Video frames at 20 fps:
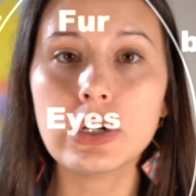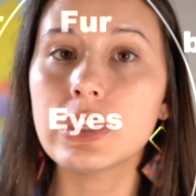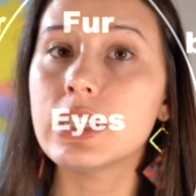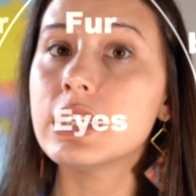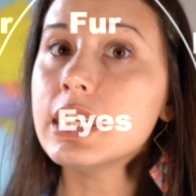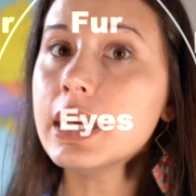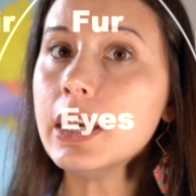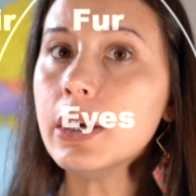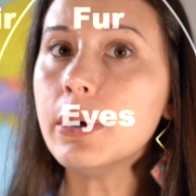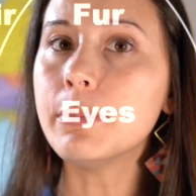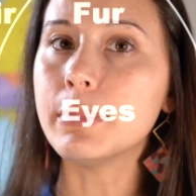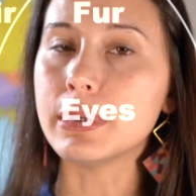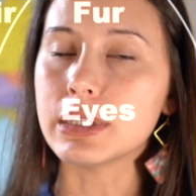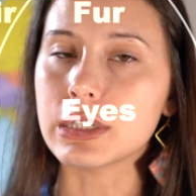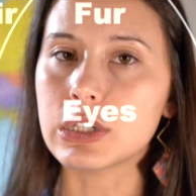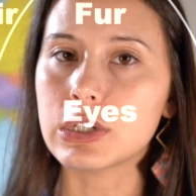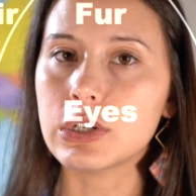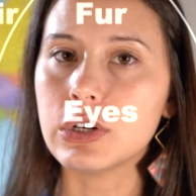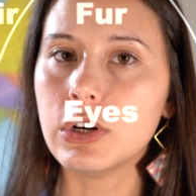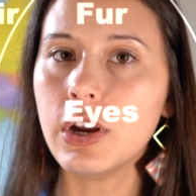the teal
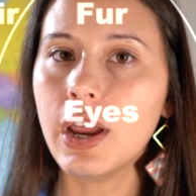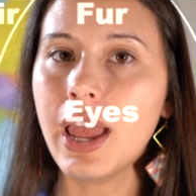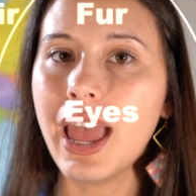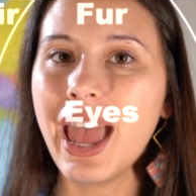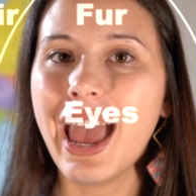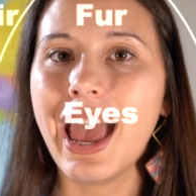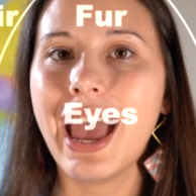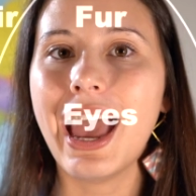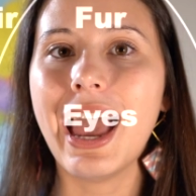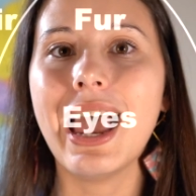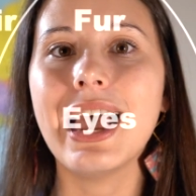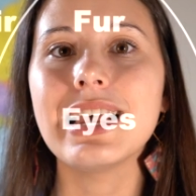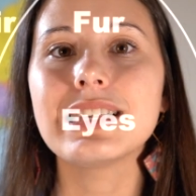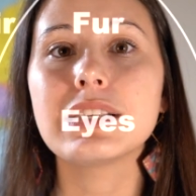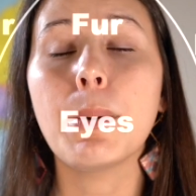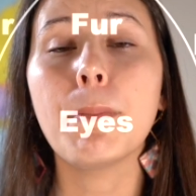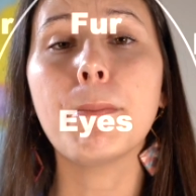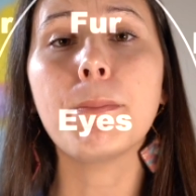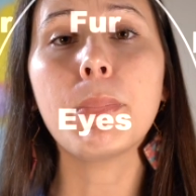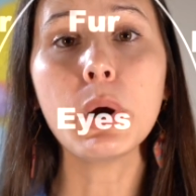Munster, has
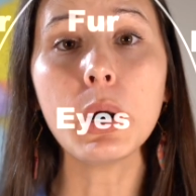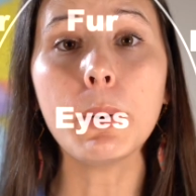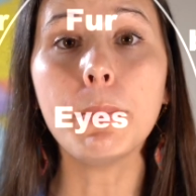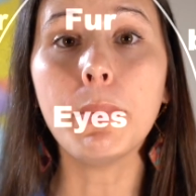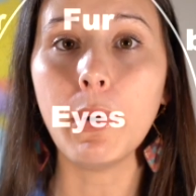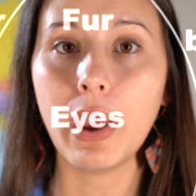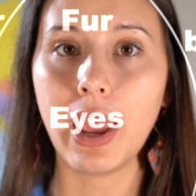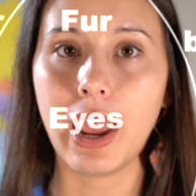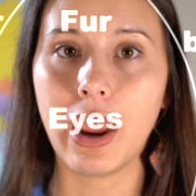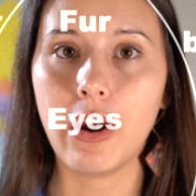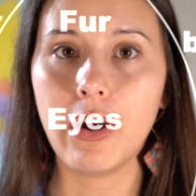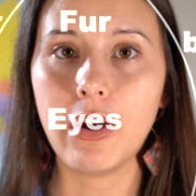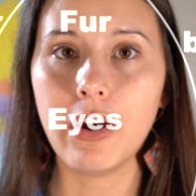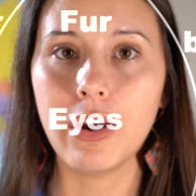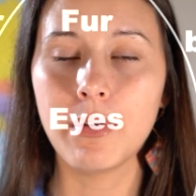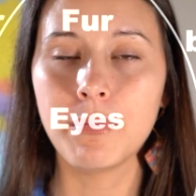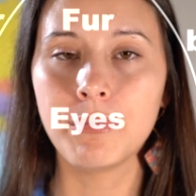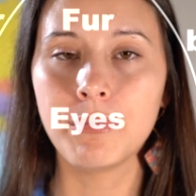purple hair.